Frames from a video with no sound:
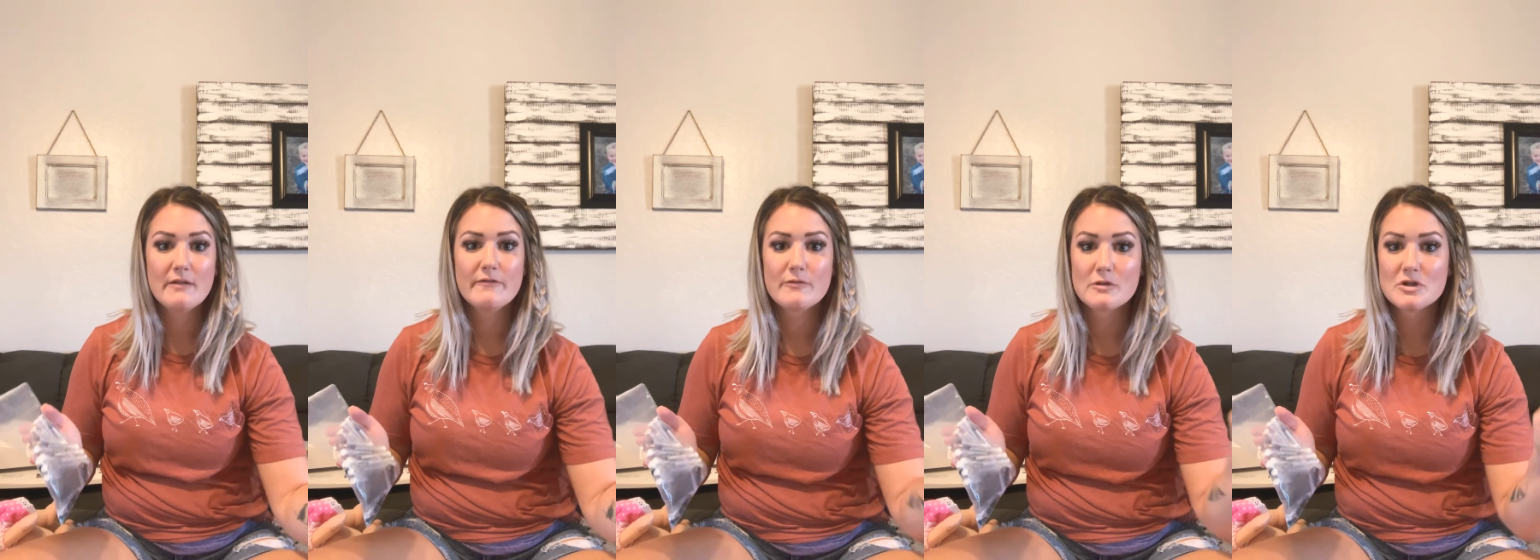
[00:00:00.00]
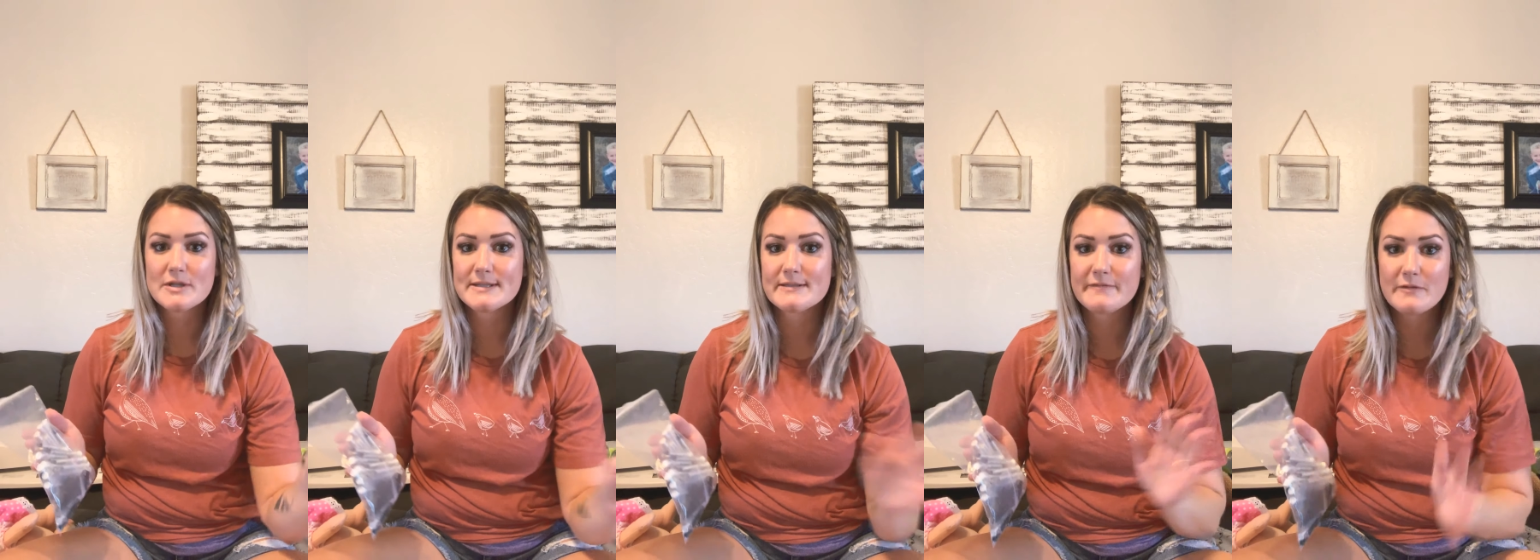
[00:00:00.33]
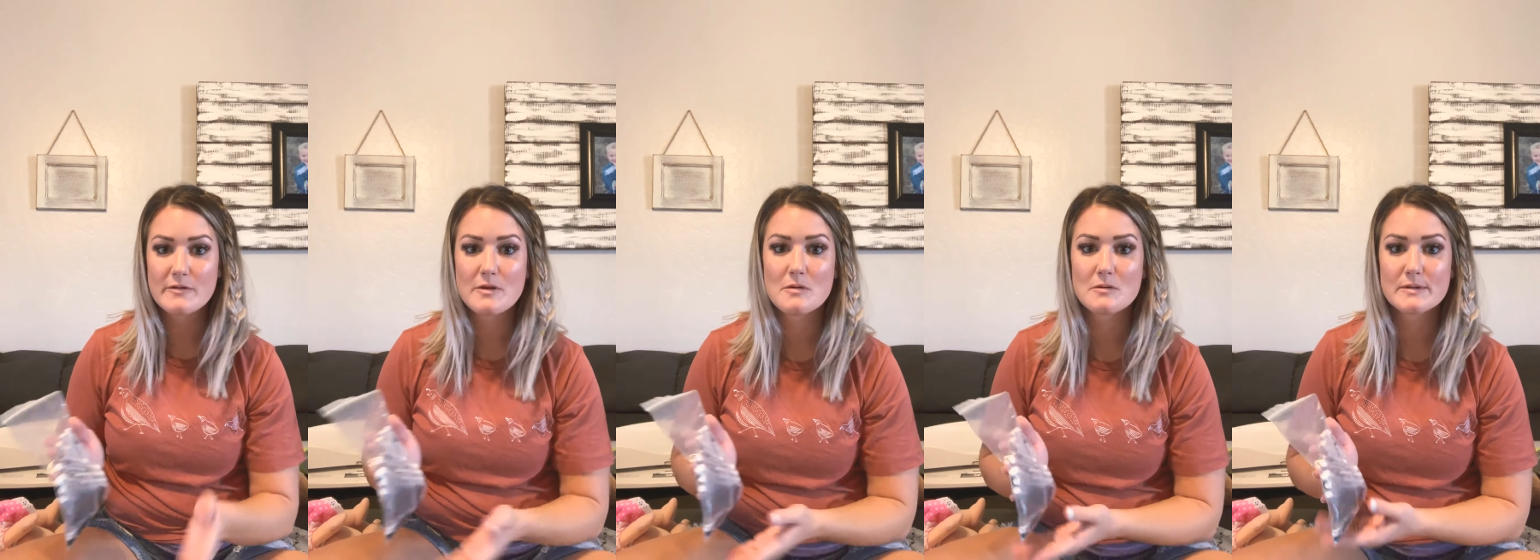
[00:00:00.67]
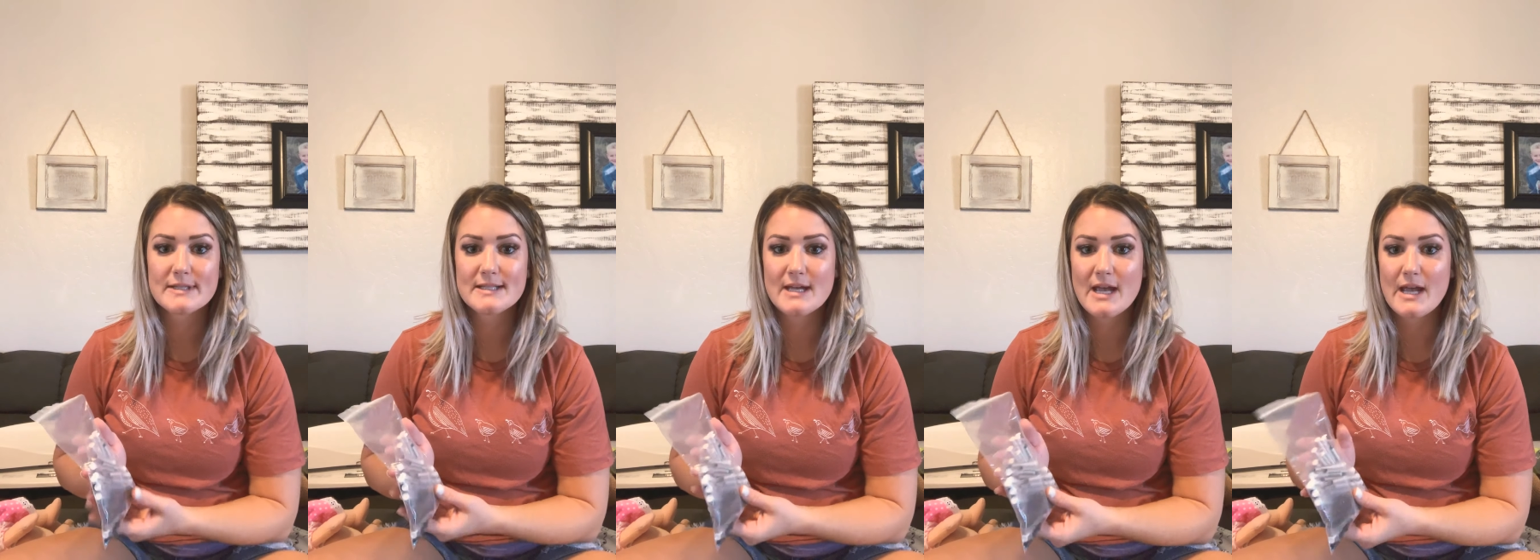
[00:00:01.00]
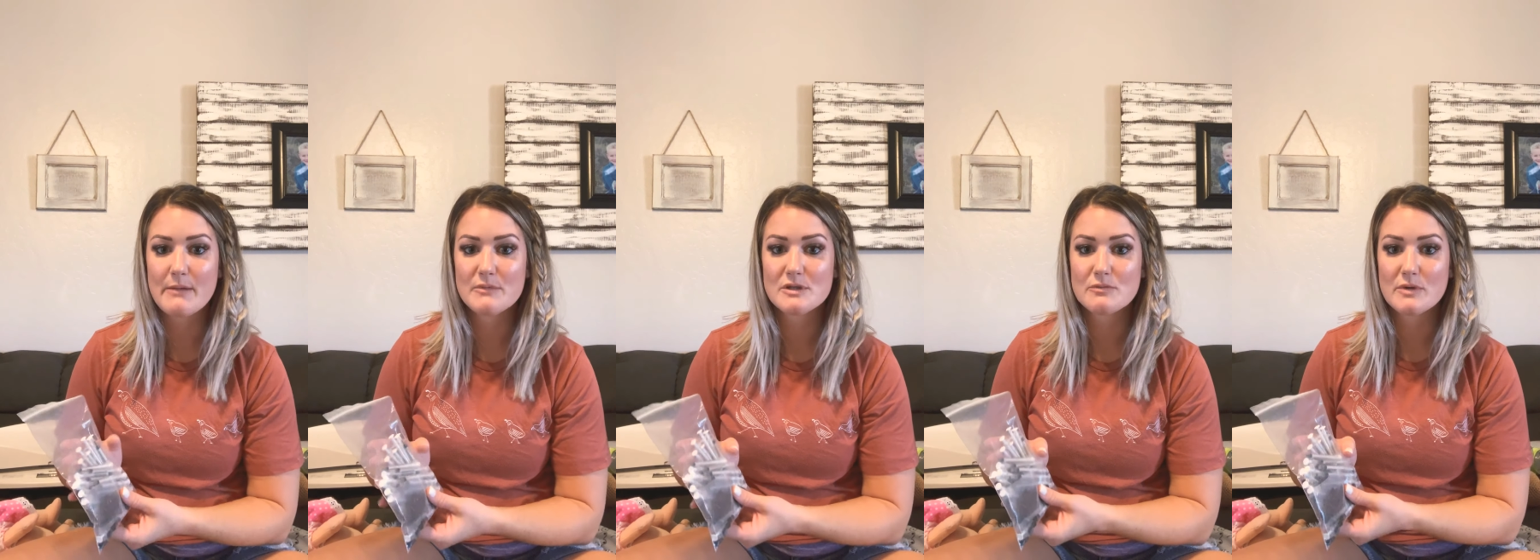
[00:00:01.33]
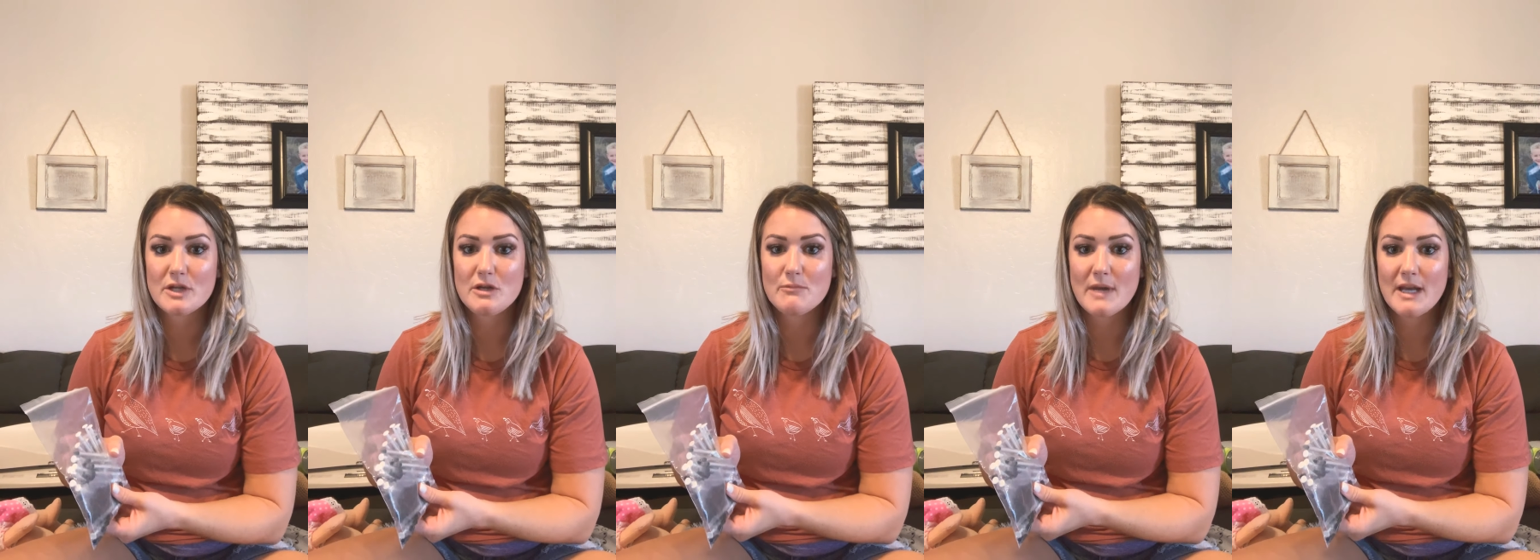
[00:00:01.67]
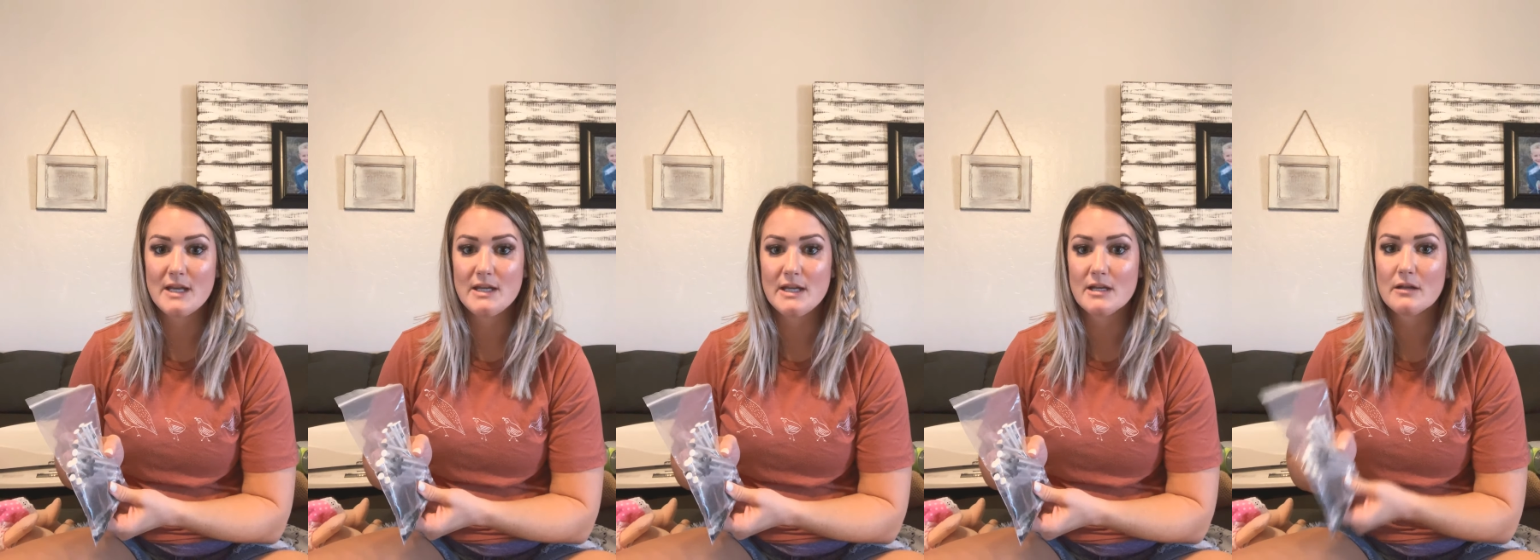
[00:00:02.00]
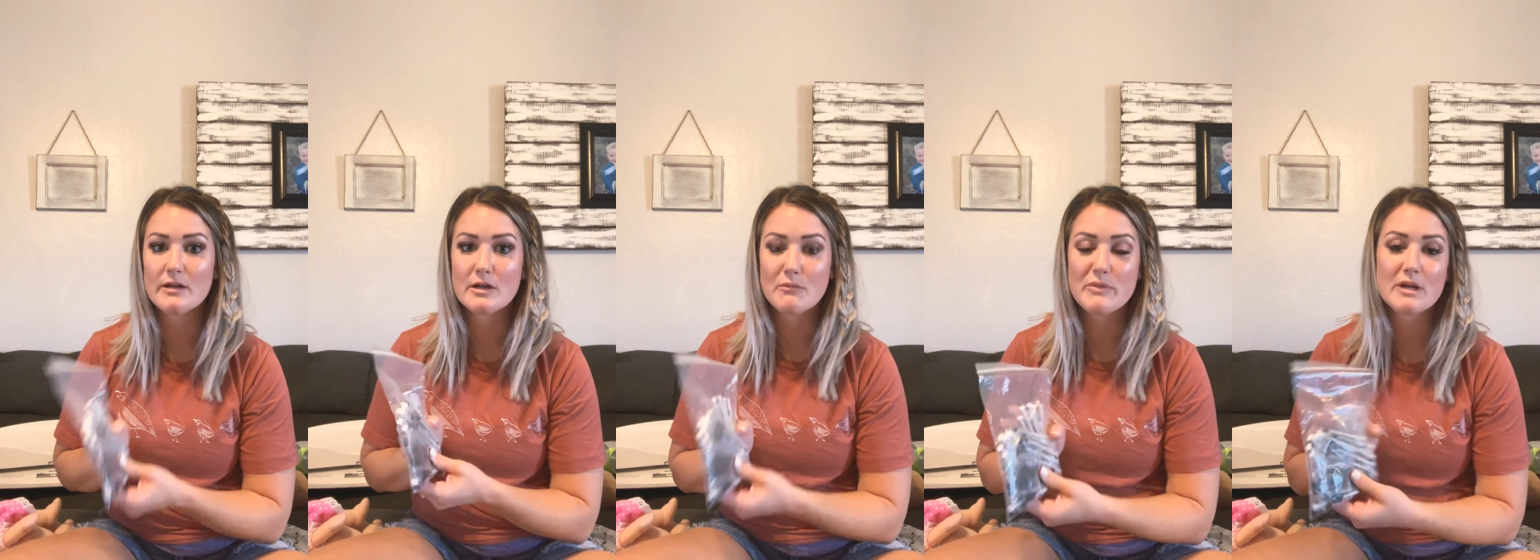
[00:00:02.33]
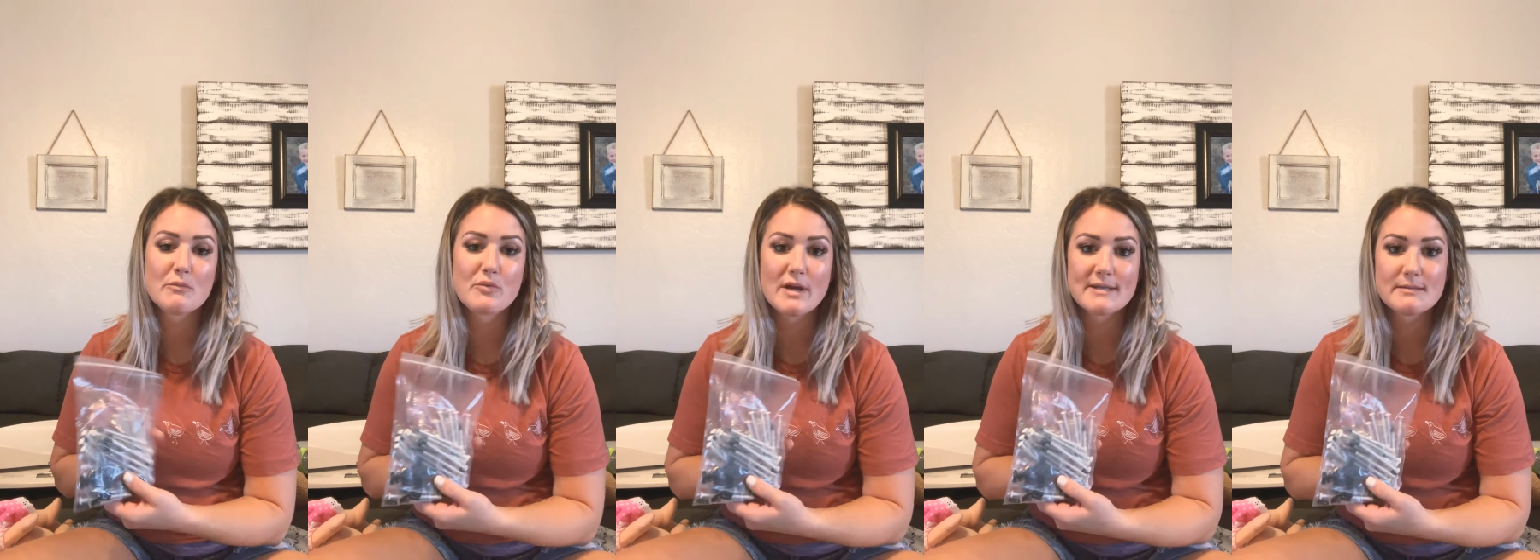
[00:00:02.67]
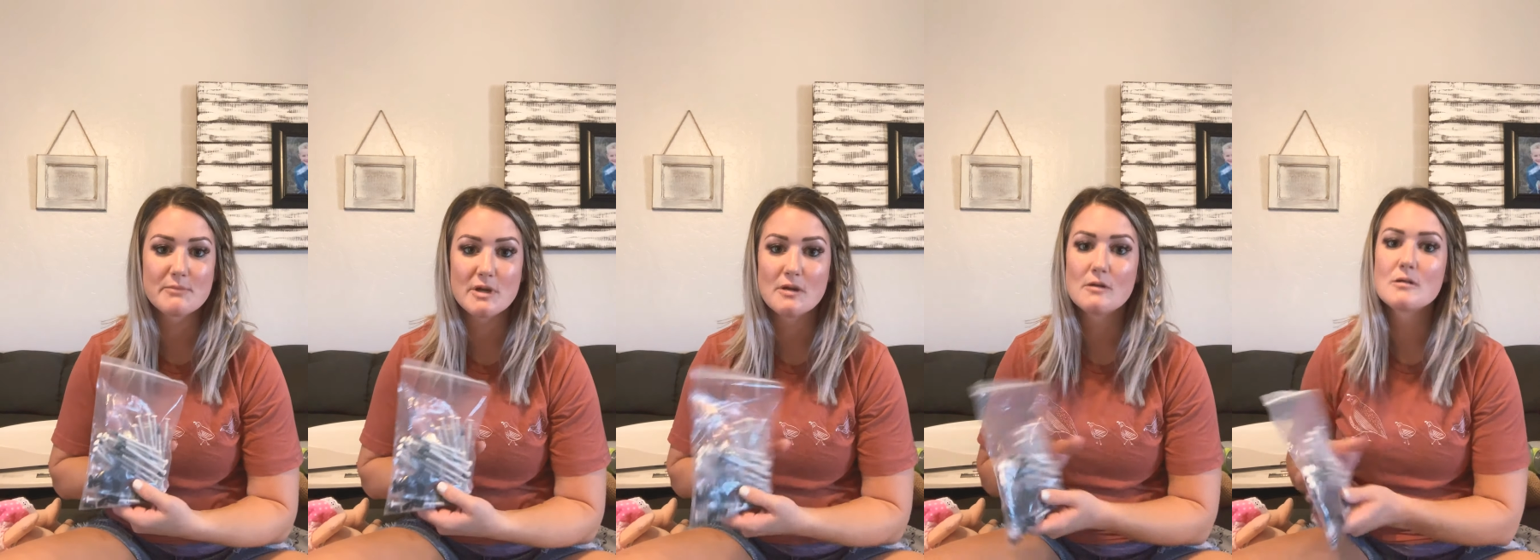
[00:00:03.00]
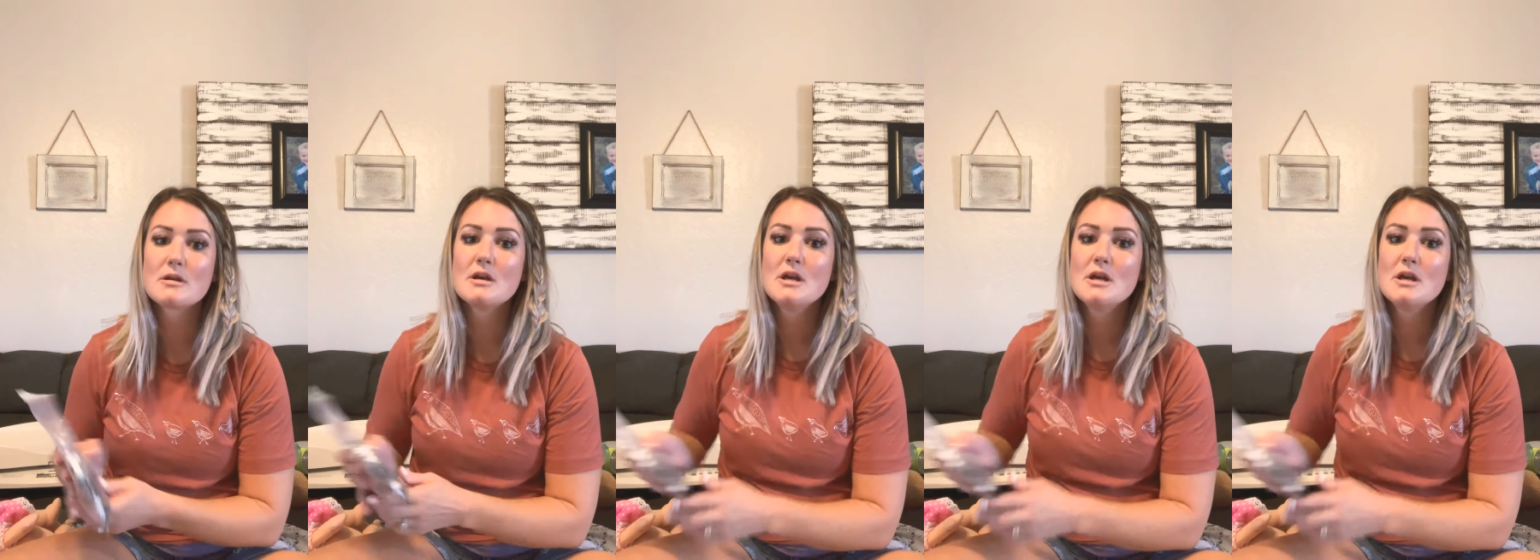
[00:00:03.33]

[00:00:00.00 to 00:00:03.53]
for those times when you might need a little bit of breast milk